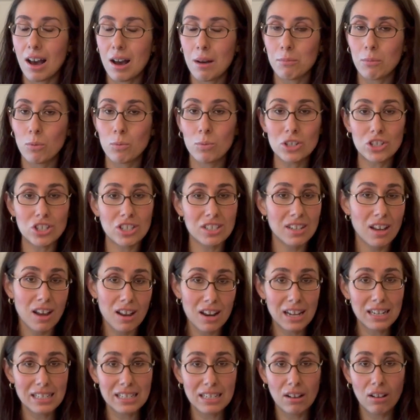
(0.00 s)
Which is not
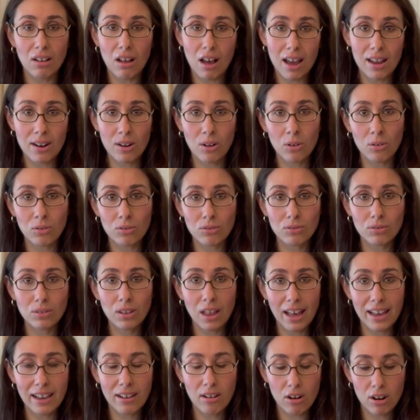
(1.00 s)
ideal. I don't
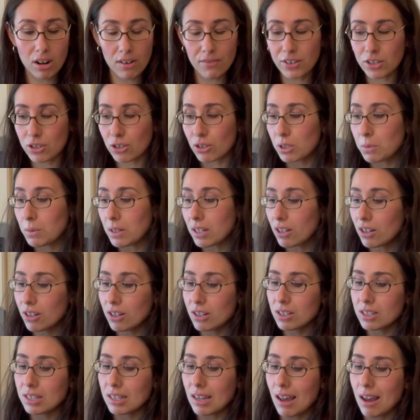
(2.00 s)
like artificial
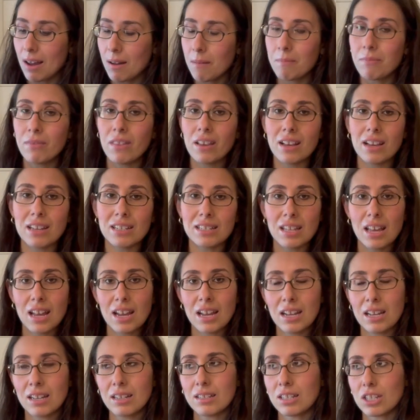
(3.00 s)
sweeteners because
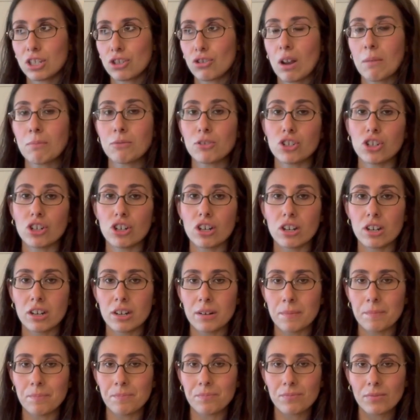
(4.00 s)
they disrupt
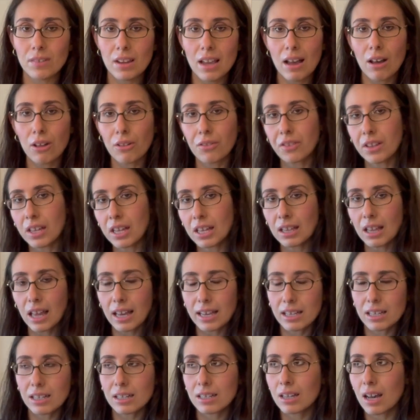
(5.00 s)
your healthy
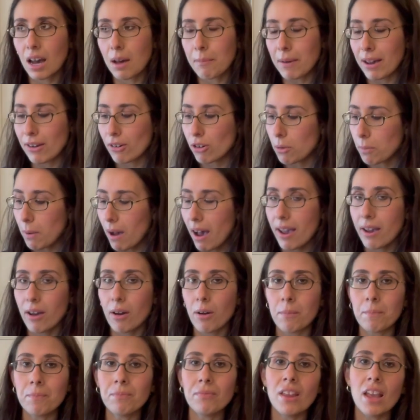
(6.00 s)
like gut
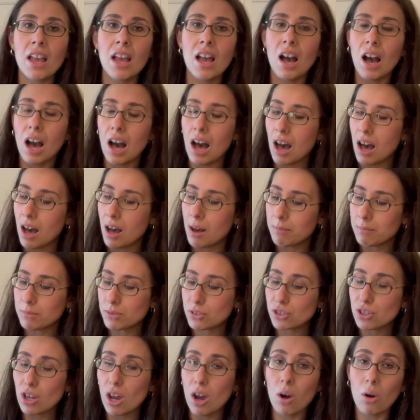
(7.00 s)
microbiome.
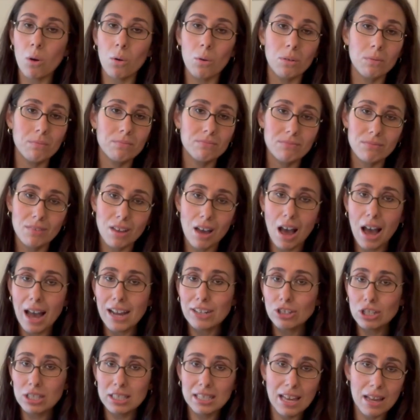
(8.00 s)
So I
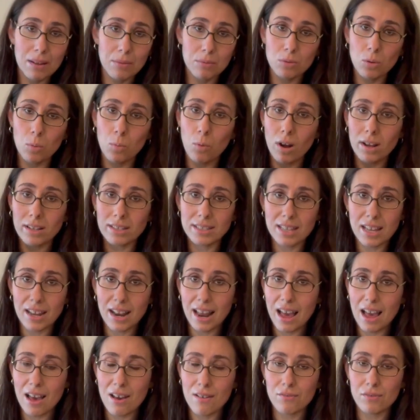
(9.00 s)
just get the ones that
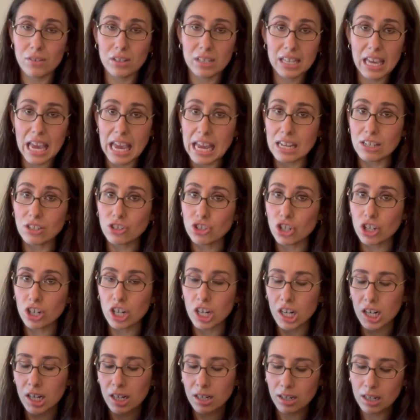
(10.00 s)
have cane
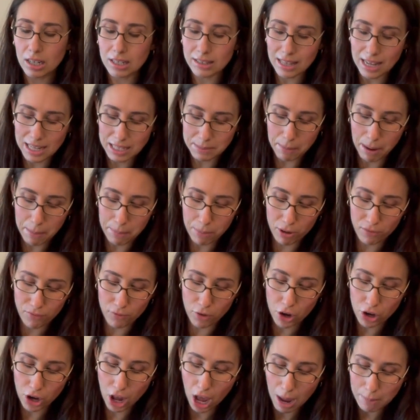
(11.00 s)
sugar. That's my
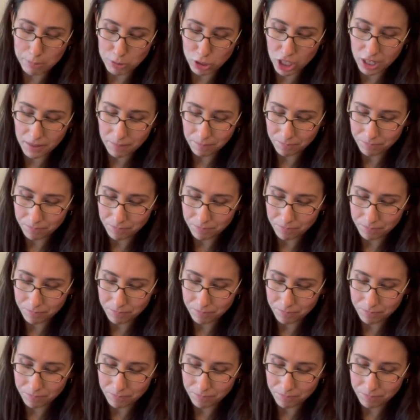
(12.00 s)
preferred option.